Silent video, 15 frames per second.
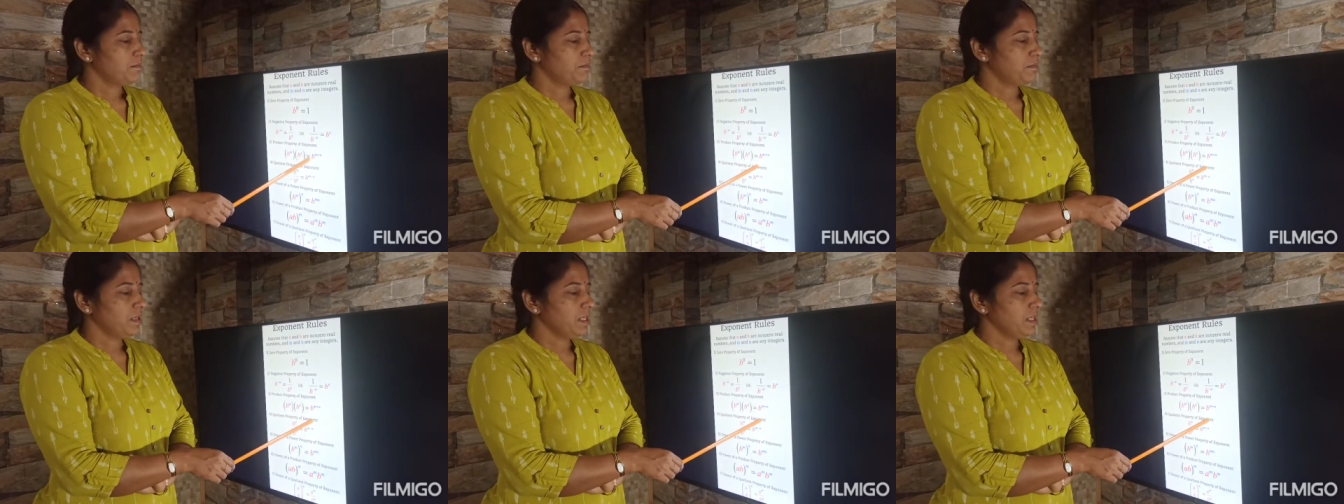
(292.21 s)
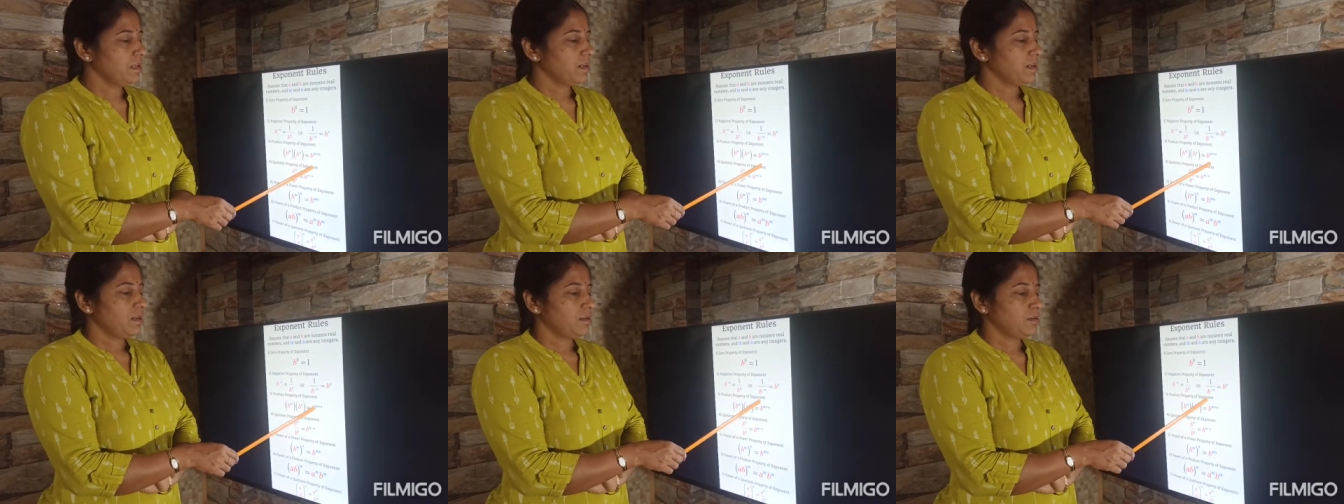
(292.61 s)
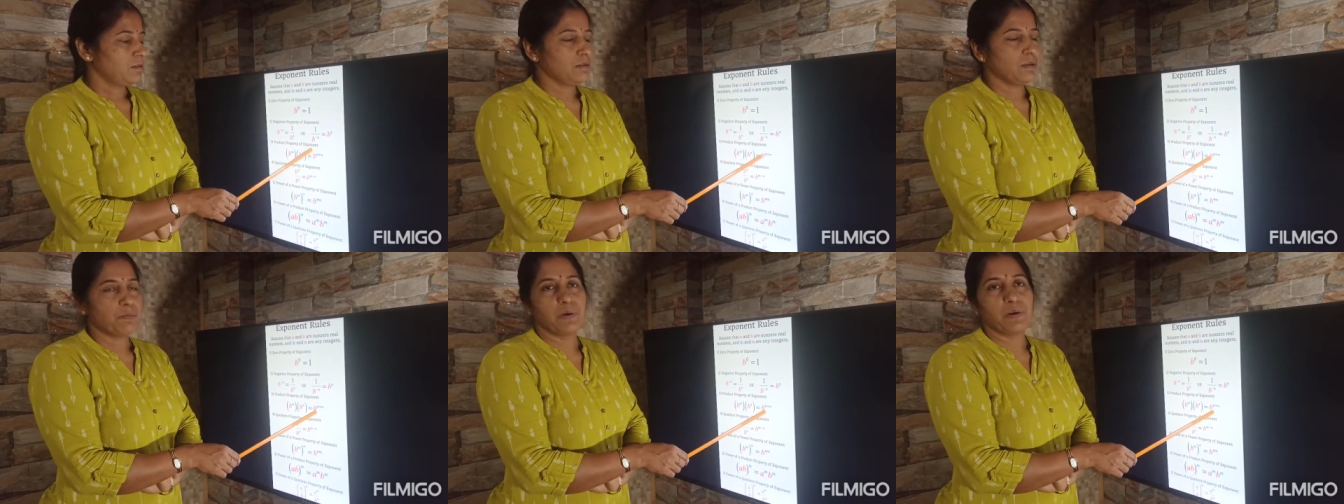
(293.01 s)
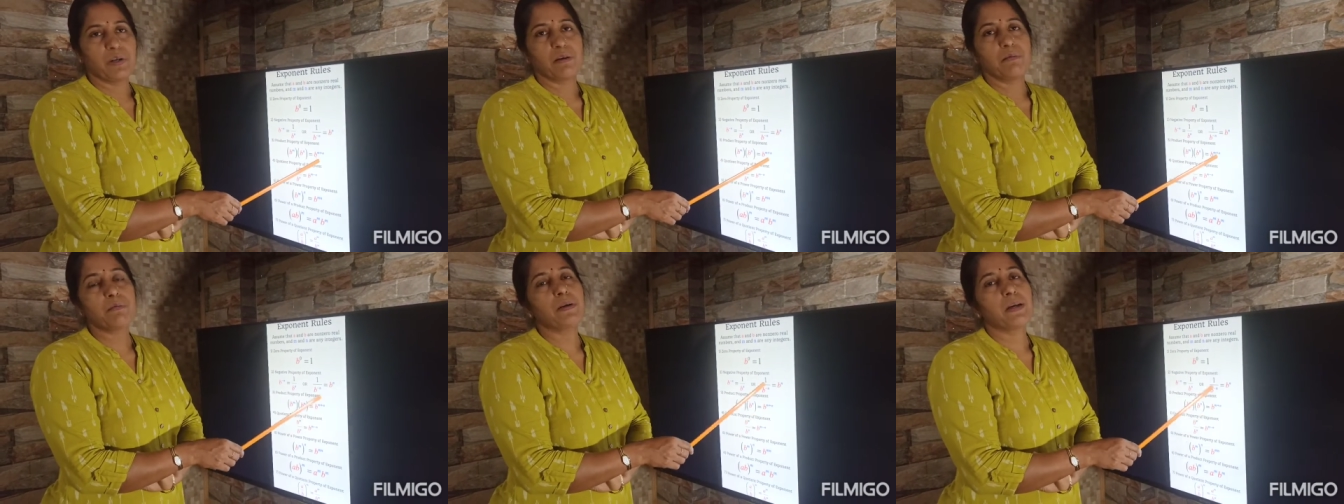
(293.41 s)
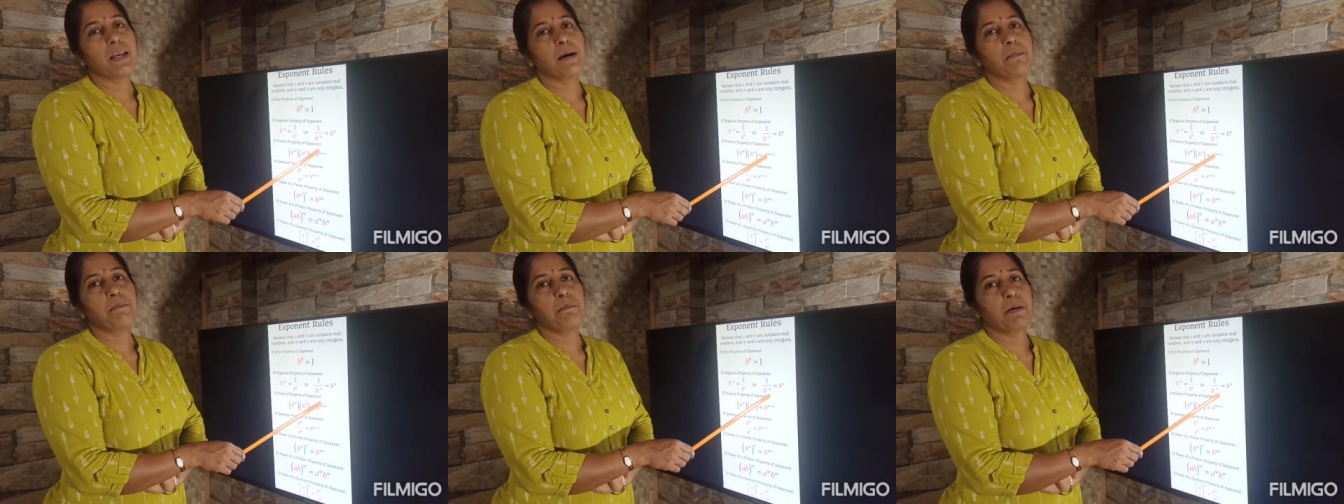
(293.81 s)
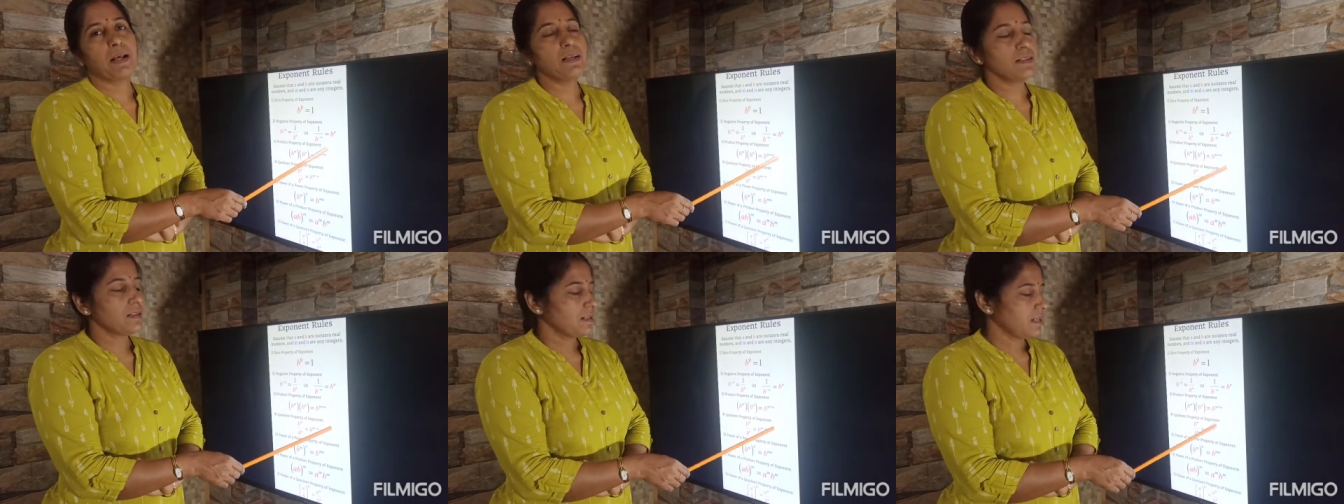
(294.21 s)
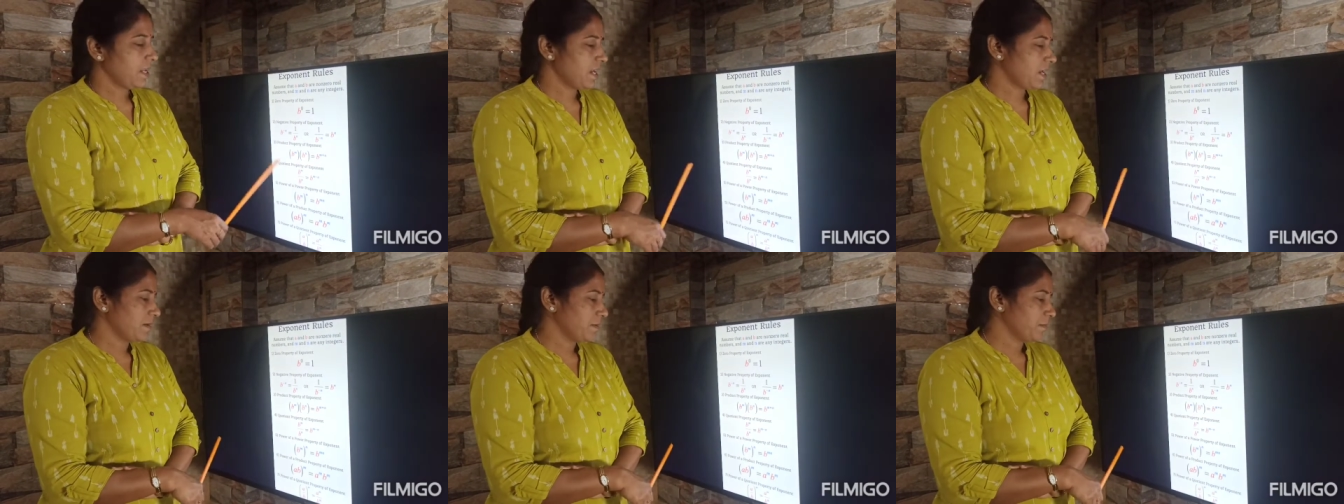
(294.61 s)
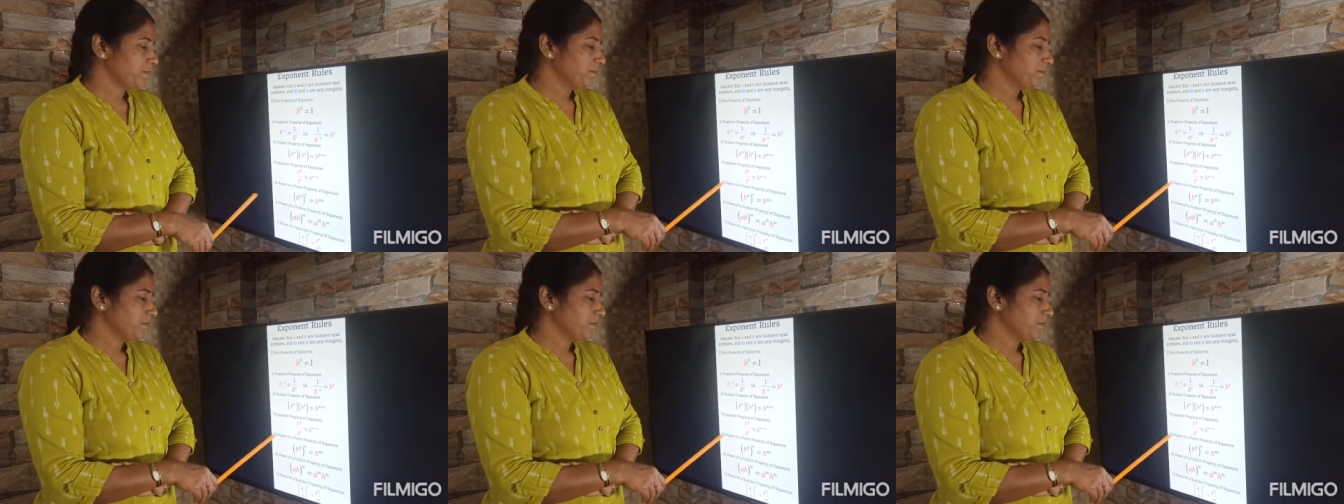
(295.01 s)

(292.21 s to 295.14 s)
b to the power of m plus n.